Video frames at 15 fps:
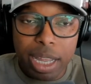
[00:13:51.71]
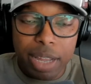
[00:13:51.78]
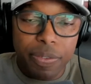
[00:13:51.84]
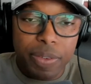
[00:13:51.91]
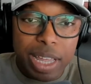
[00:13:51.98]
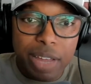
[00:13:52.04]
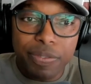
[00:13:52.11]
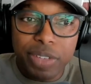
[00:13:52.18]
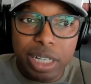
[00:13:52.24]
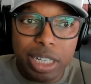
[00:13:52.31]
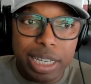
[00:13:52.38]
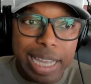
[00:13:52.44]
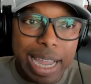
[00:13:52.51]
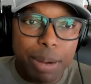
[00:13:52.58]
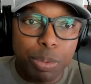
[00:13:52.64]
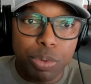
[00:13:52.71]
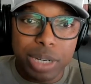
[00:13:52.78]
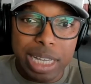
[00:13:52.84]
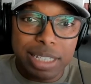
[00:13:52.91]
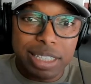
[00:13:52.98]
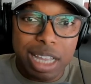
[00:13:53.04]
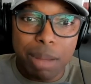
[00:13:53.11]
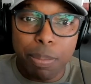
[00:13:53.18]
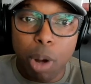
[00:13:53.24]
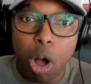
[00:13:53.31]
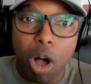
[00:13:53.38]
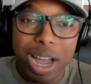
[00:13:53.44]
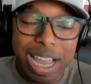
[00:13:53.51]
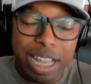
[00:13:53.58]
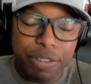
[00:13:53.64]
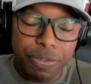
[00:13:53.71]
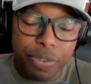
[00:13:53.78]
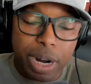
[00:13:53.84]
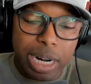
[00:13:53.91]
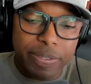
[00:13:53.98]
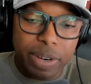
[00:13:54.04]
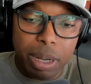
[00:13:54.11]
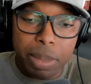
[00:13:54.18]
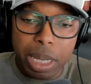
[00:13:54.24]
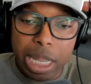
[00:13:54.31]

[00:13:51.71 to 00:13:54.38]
if Dylan Gabriel gets that ball in front of him.